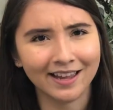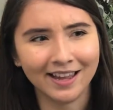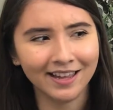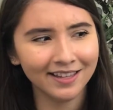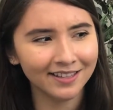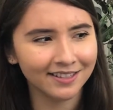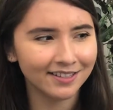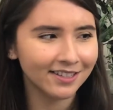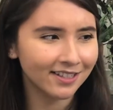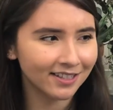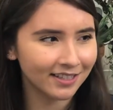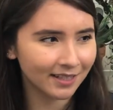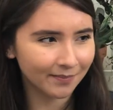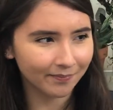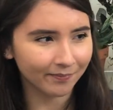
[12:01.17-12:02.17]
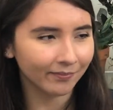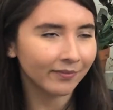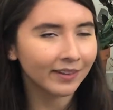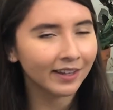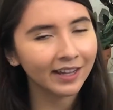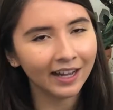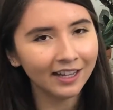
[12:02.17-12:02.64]
I just
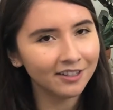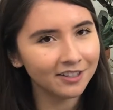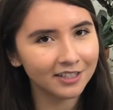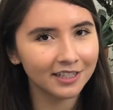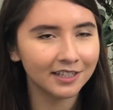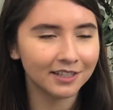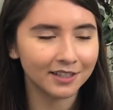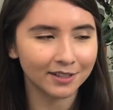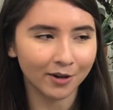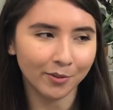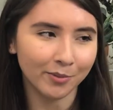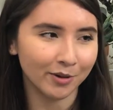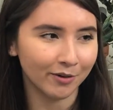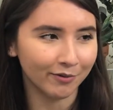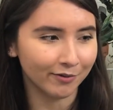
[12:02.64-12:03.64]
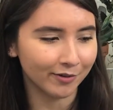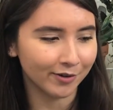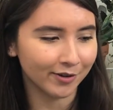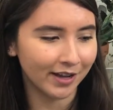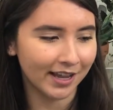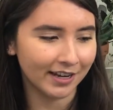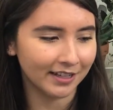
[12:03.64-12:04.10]
I just think it's so beautiful
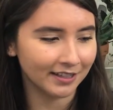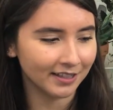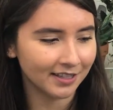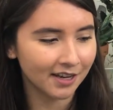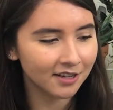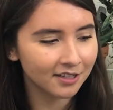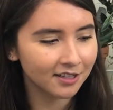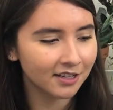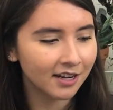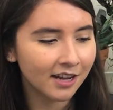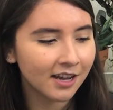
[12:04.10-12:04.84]
and it's such